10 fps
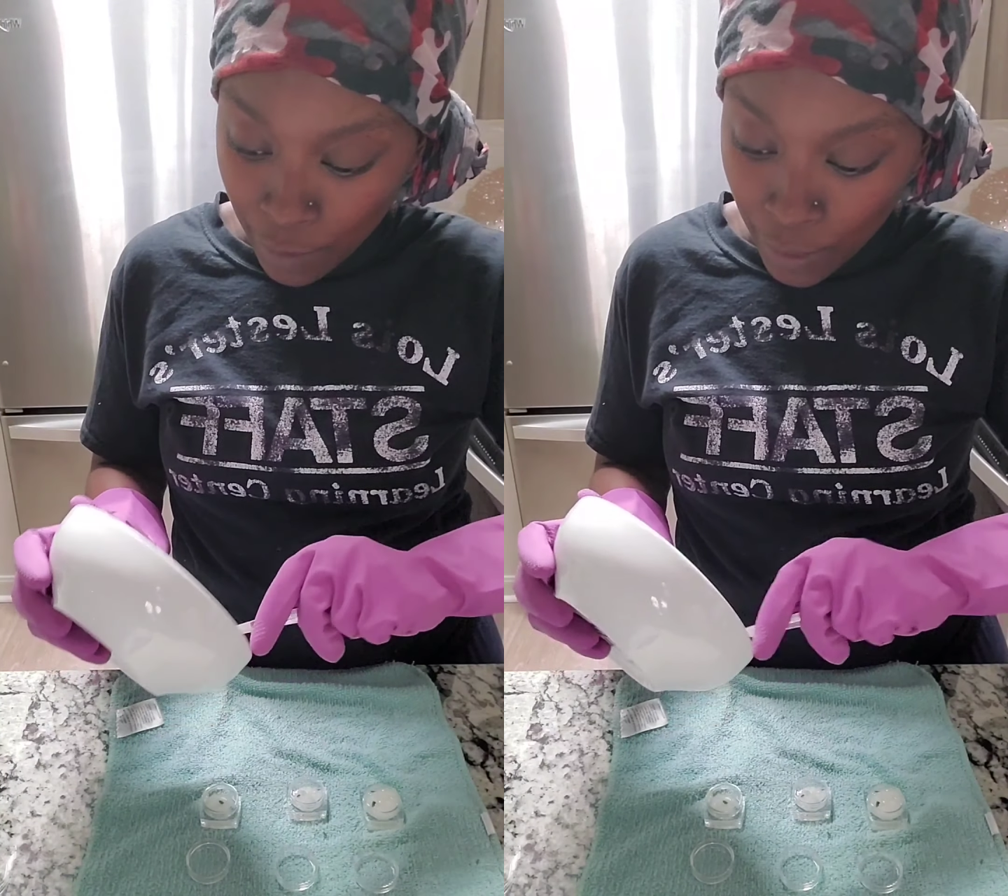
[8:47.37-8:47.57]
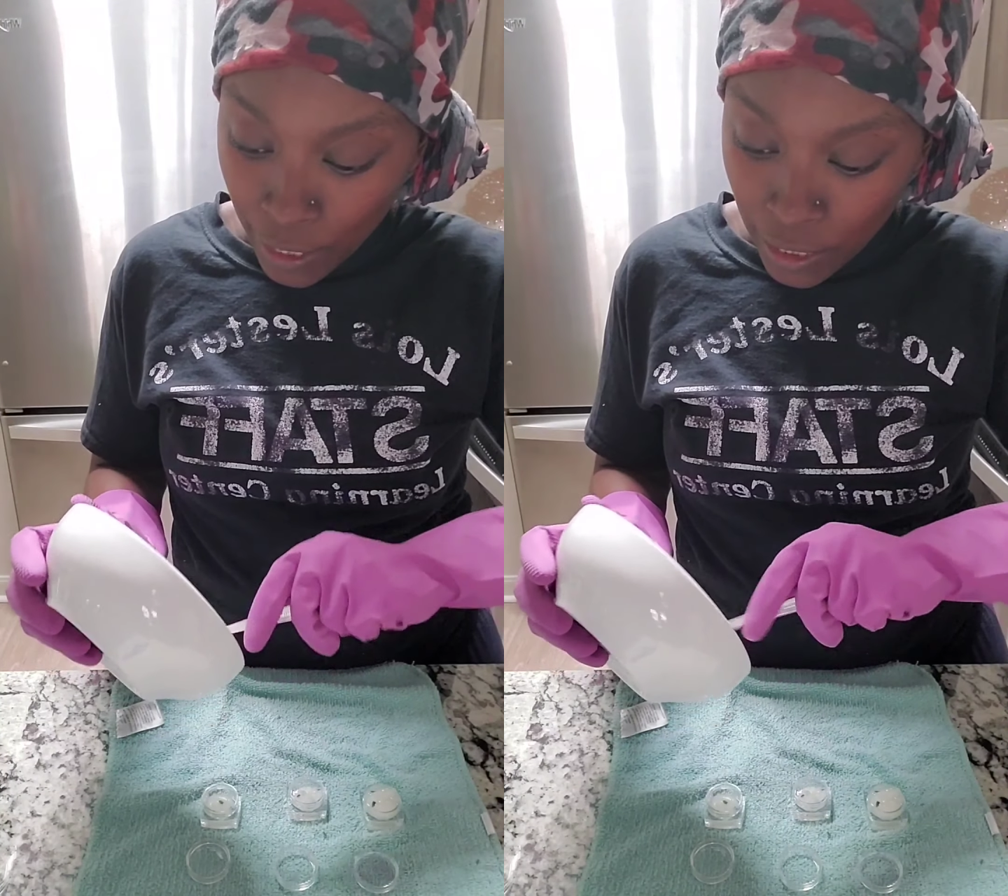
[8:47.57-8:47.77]

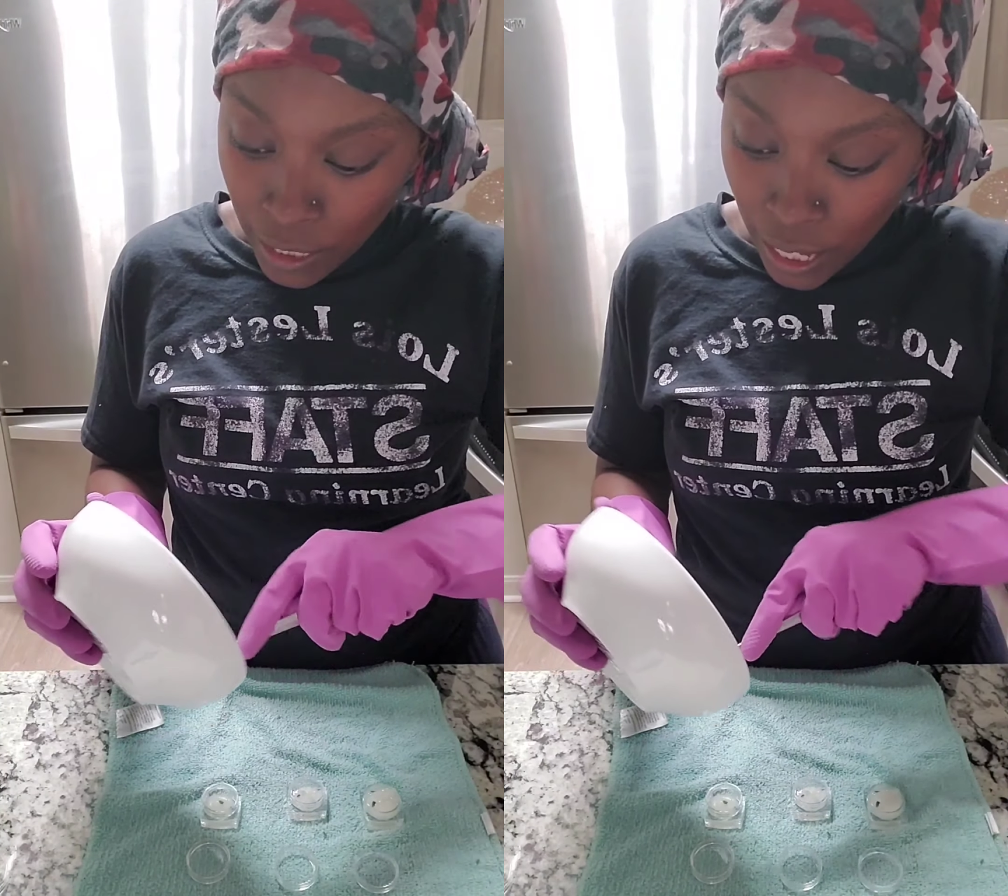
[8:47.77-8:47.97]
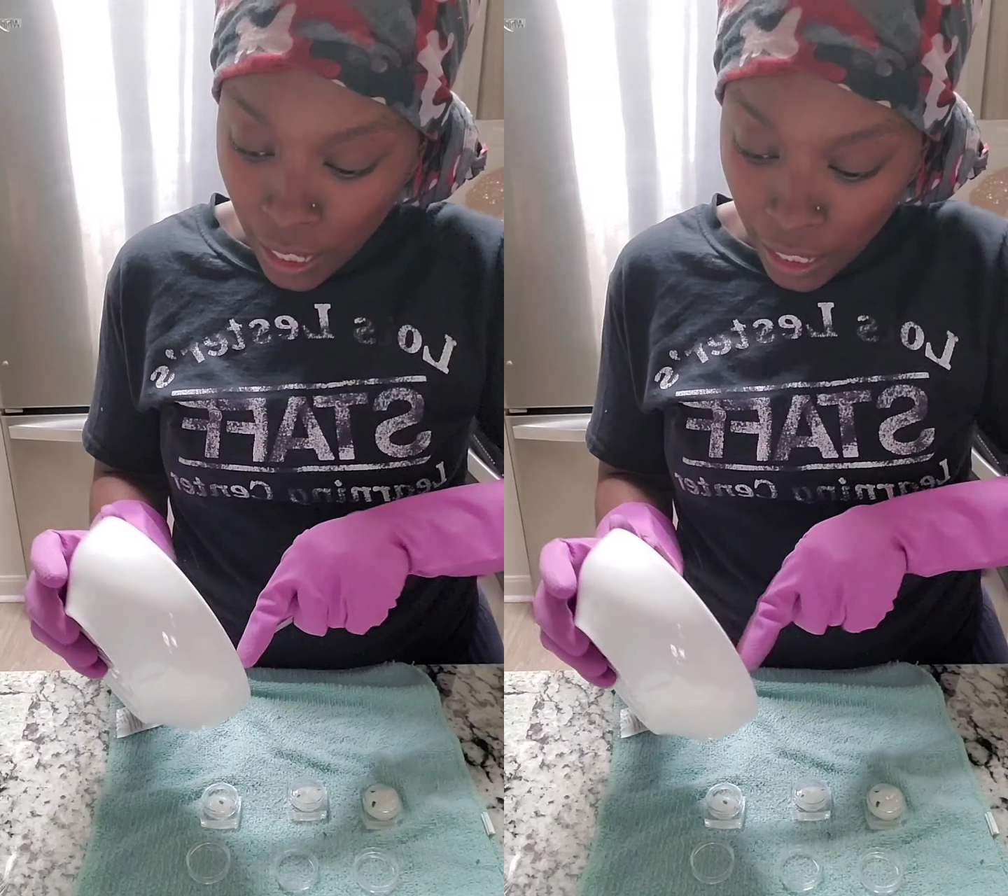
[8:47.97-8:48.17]
brands
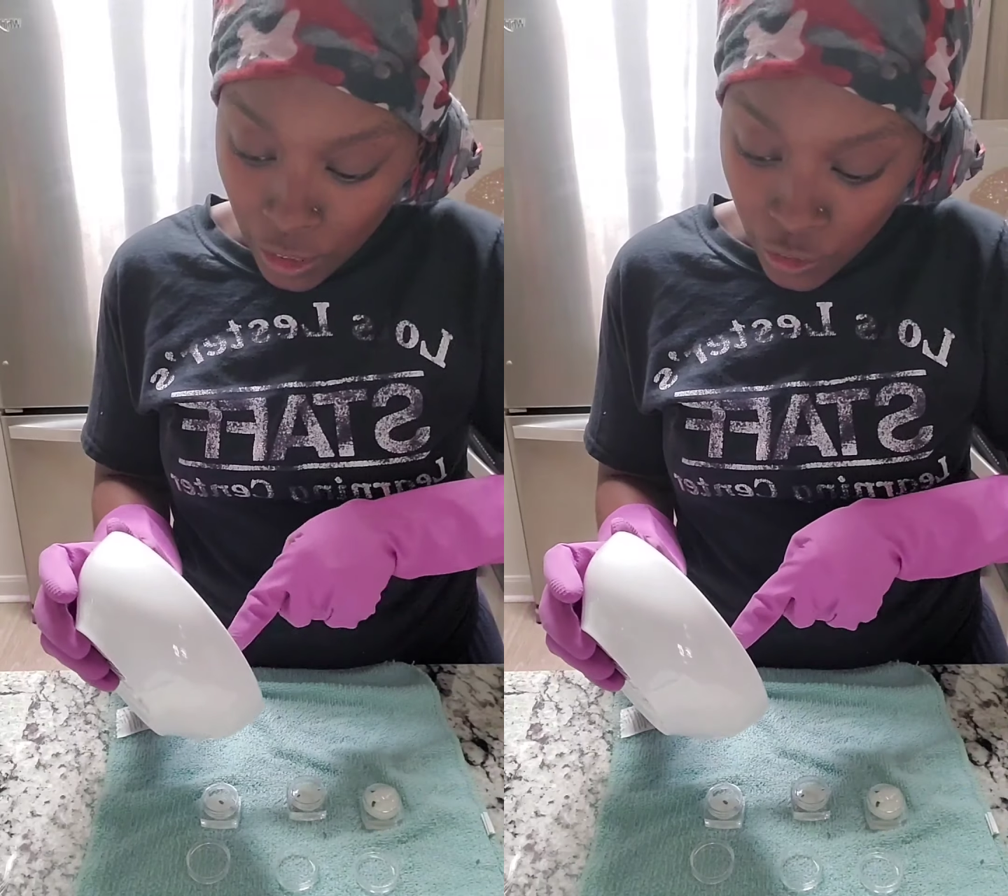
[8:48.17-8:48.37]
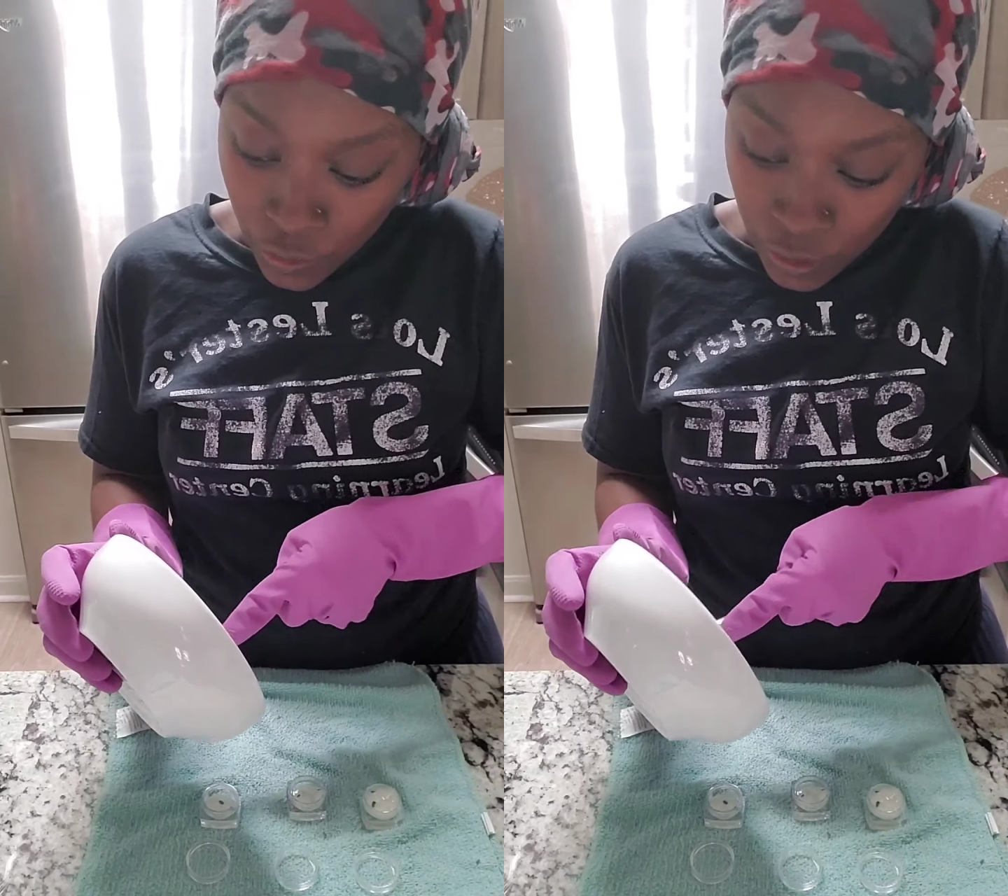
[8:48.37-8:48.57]
that
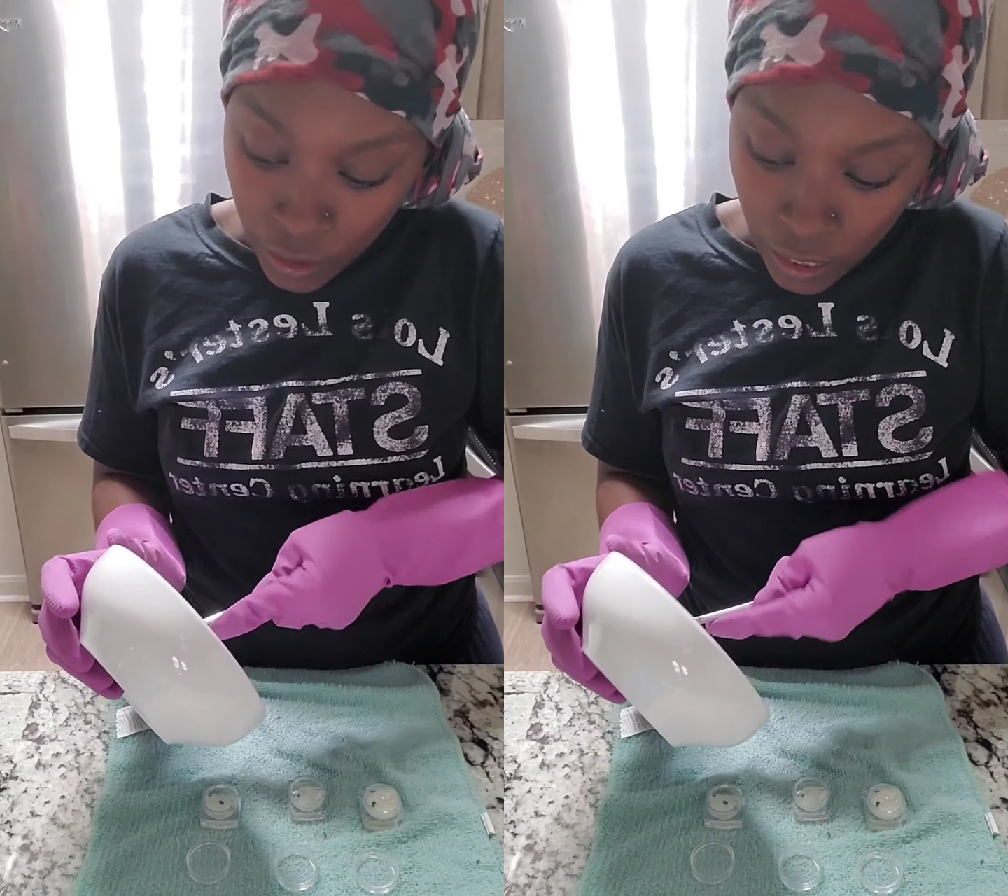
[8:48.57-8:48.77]
actually